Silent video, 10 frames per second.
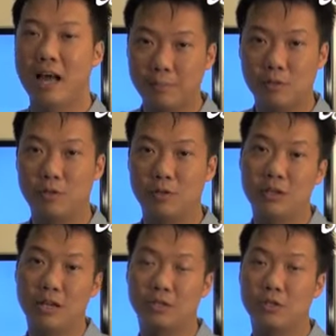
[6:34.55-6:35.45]
absolutely
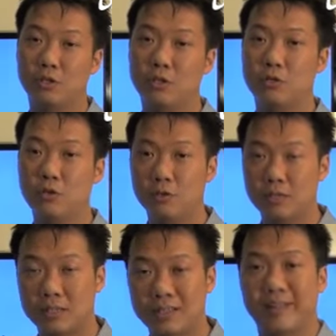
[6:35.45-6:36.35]
necessary to
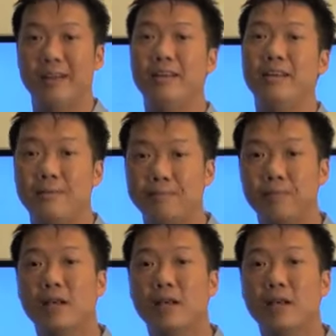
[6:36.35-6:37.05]
study